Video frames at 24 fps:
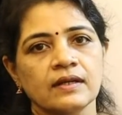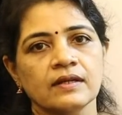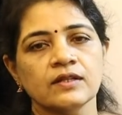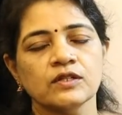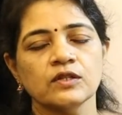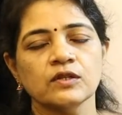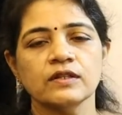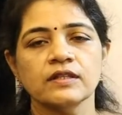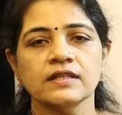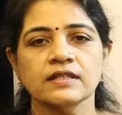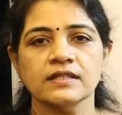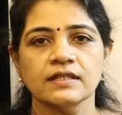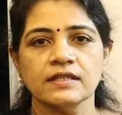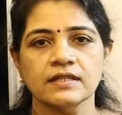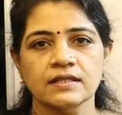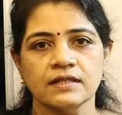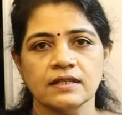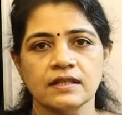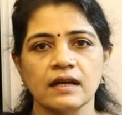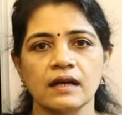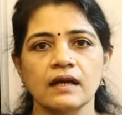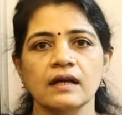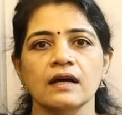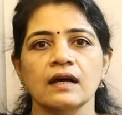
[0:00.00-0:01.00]
So this is
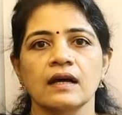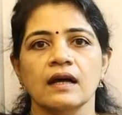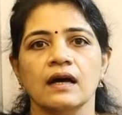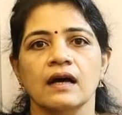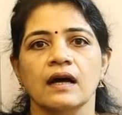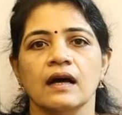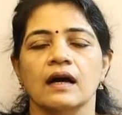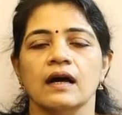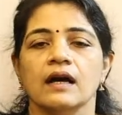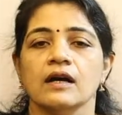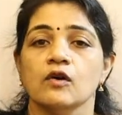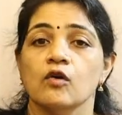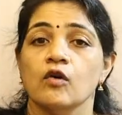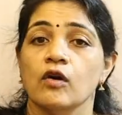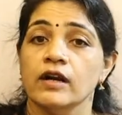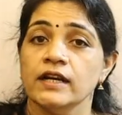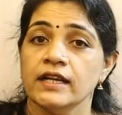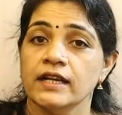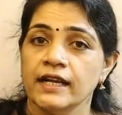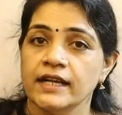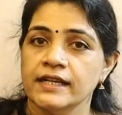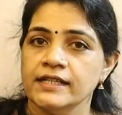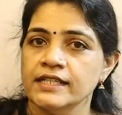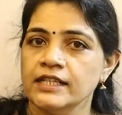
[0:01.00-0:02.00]
the
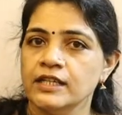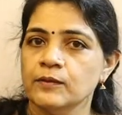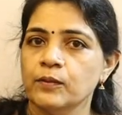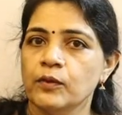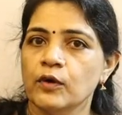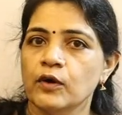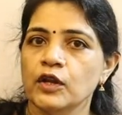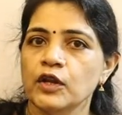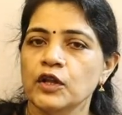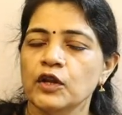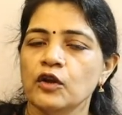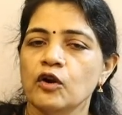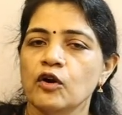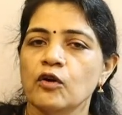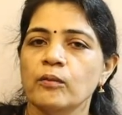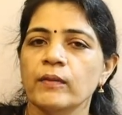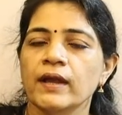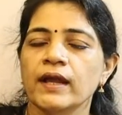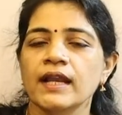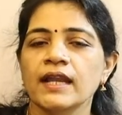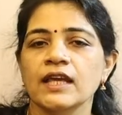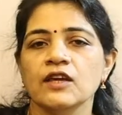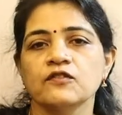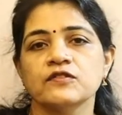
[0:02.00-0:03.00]
quadratic
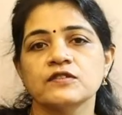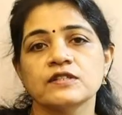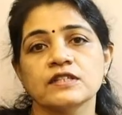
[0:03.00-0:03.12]
polynomial if